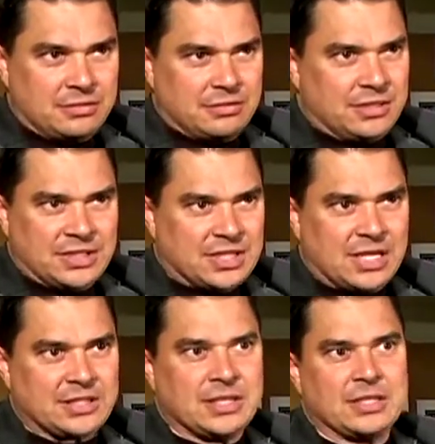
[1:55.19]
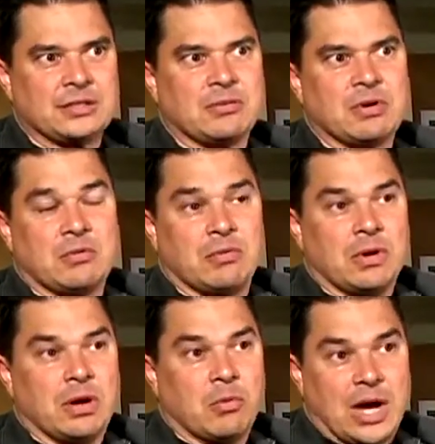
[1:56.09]
discuss it, or
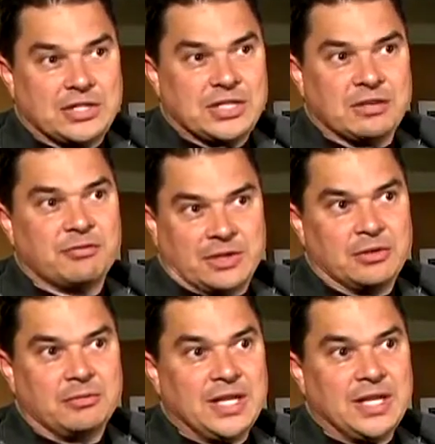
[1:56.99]
watching a film.